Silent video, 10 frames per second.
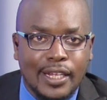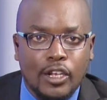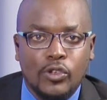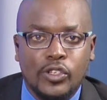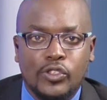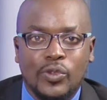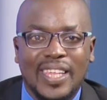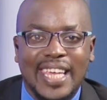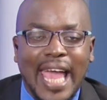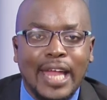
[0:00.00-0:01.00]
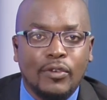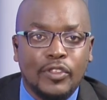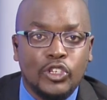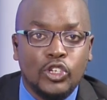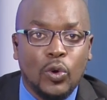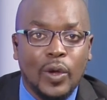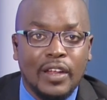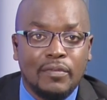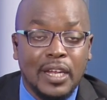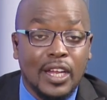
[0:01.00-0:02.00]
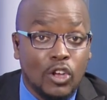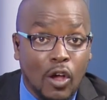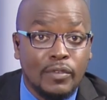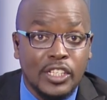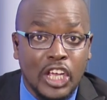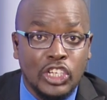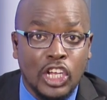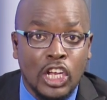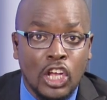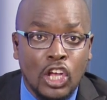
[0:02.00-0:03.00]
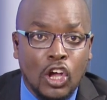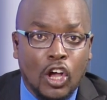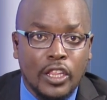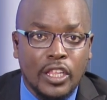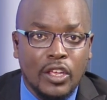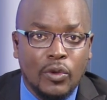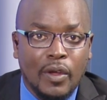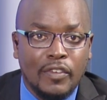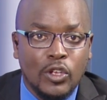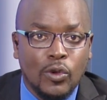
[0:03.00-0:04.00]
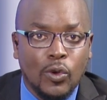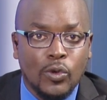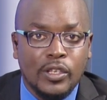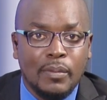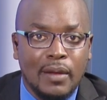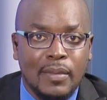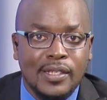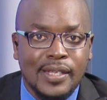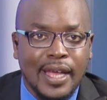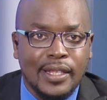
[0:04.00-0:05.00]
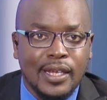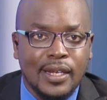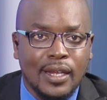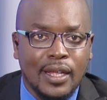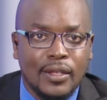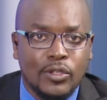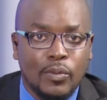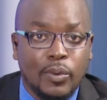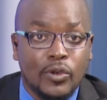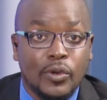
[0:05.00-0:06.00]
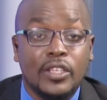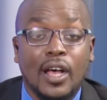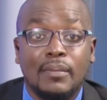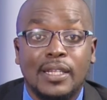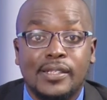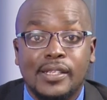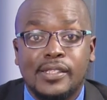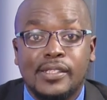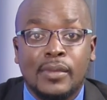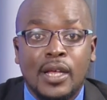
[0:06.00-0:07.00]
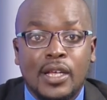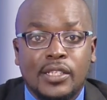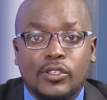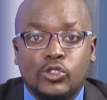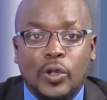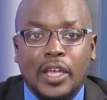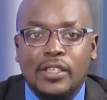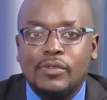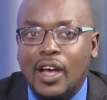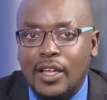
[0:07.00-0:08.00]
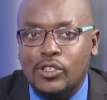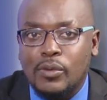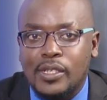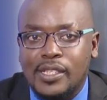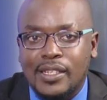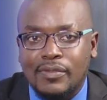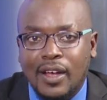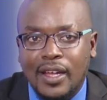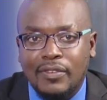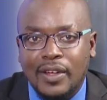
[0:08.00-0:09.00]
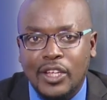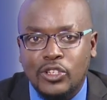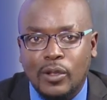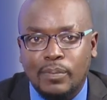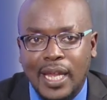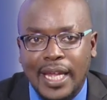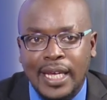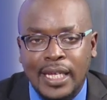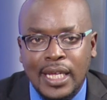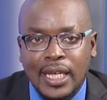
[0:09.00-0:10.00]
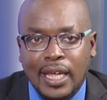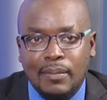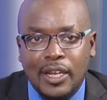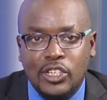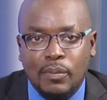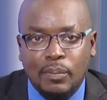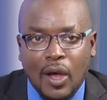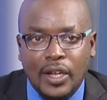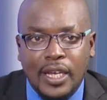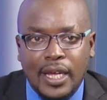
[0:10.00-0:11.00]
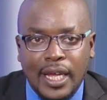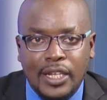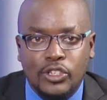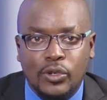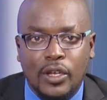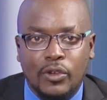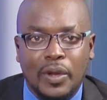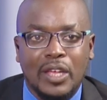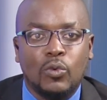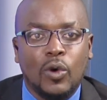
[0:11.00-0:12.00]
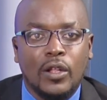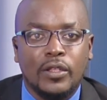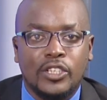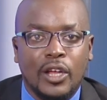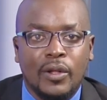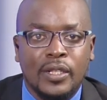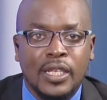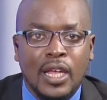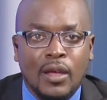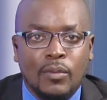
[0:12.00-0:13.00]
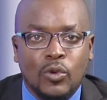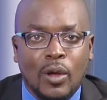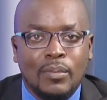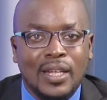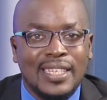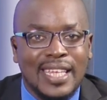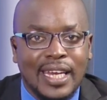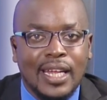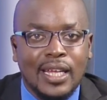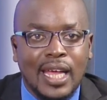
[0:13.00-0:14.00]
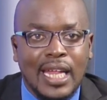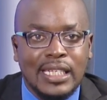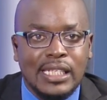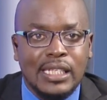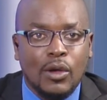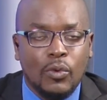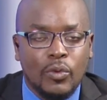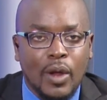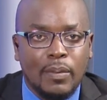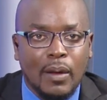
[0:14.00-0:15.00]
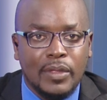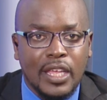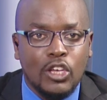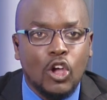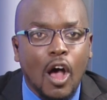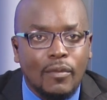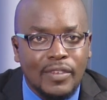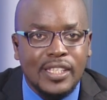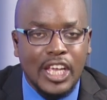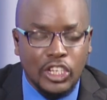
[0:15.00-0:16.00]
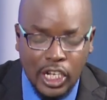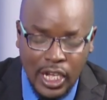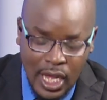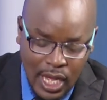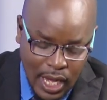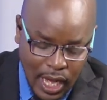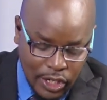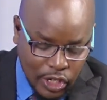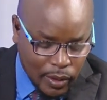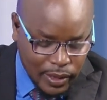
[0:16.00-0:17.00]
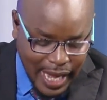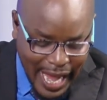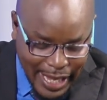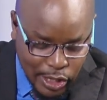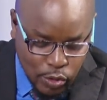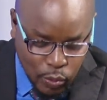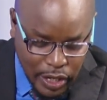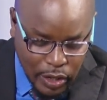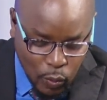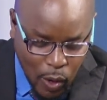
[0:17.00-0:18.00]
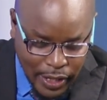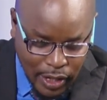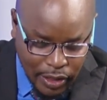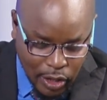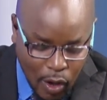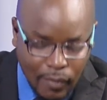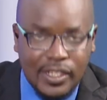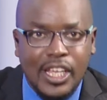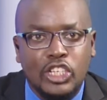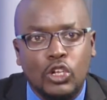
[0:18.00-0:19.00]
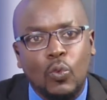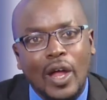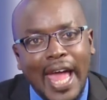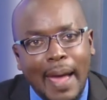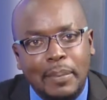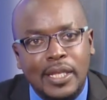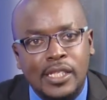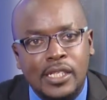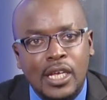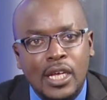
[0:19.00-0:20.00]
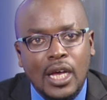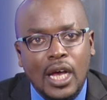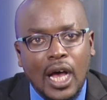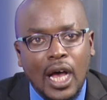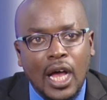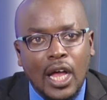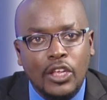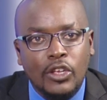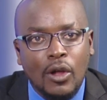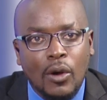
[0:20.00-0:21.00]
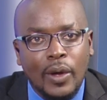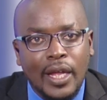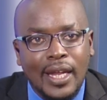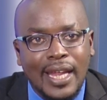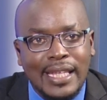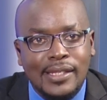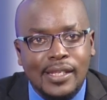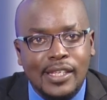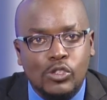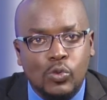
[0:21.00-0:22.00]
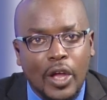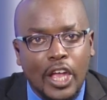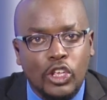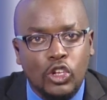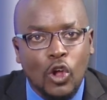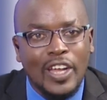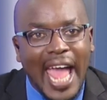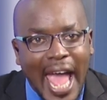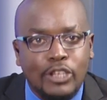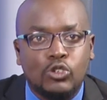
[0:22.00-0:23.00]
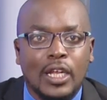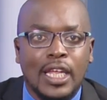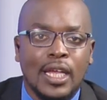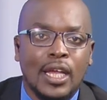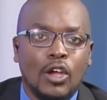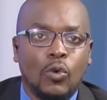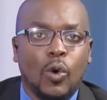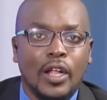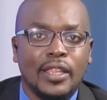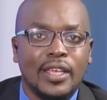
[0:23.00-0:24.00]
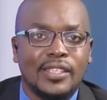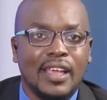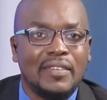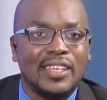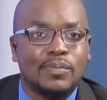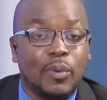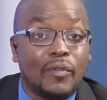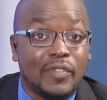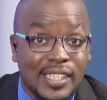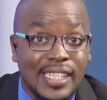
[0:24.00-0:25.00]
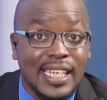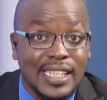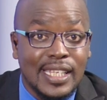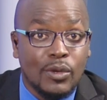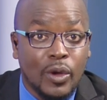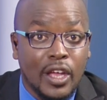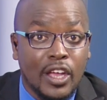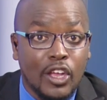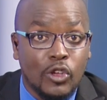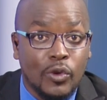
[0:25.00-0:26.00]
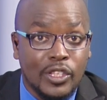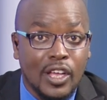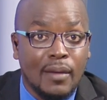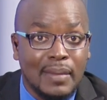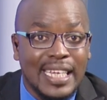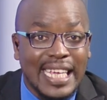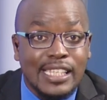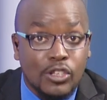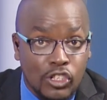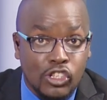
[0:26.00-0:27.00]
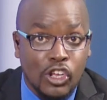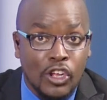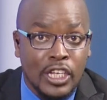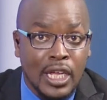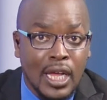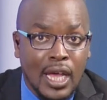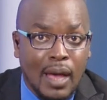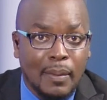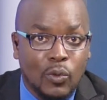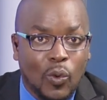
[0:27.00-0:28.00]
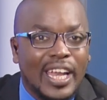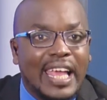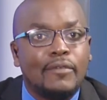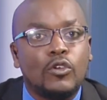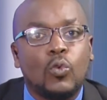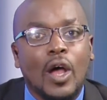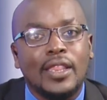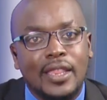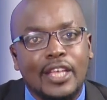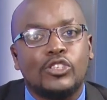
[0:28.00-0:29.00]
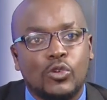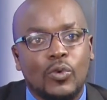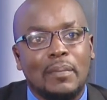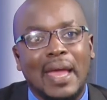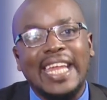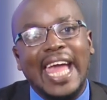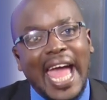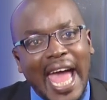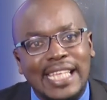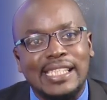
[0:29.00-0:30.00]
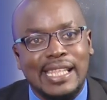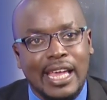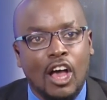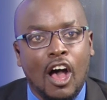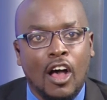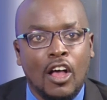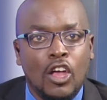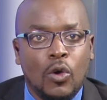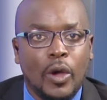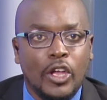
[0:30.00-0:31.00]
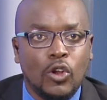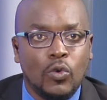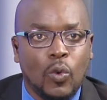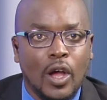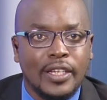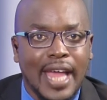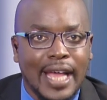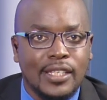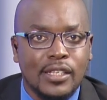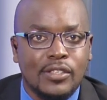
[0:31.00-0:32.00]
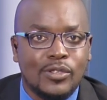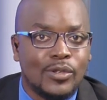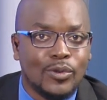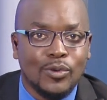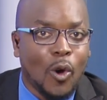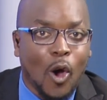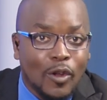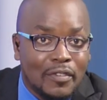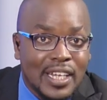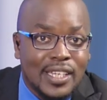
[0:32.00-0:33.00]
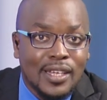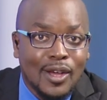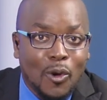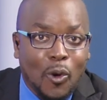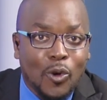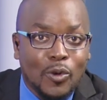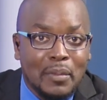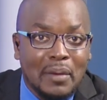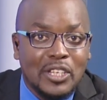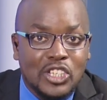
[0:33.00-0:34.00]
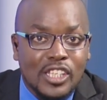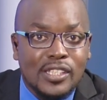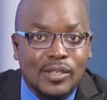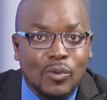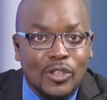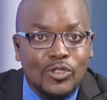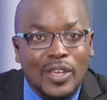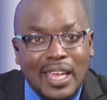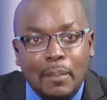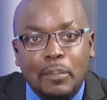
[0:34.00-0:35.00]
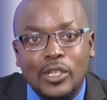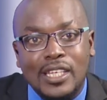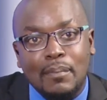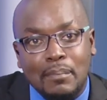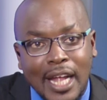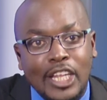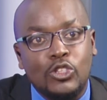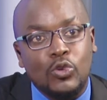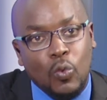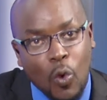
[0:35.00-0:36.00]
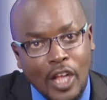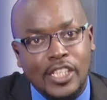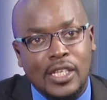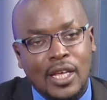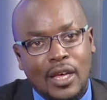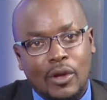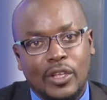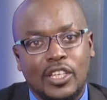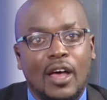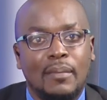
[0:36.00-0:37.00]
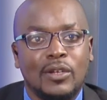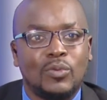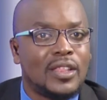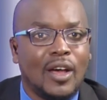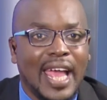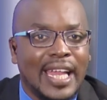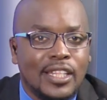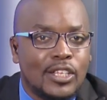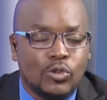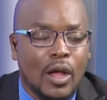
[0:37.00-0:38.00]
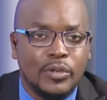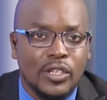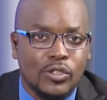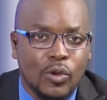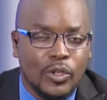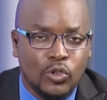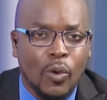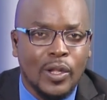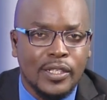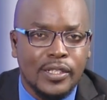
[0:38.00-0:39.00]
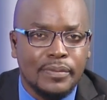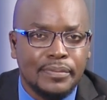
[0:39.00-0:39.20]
closer to the end of the show and have been in conversation on the Revenue Laws Amendments Act and the two-pot retirement system. Still joining us via Zoom is Certified Financial Planner and Managing Partner at Sugar Creek Wealth, Gerald Mnomdiandira, as we wrap up the conversation. Gerald, as we wind on the conversation, what happens, in an instance where you don't actually want the savings pot facility where your retirement is concerned? I mean, what if you want things to remain as they are, where you don't want access to all of it, or maybe just want to keep putting money towards retirement without any disruptions or withdrawals?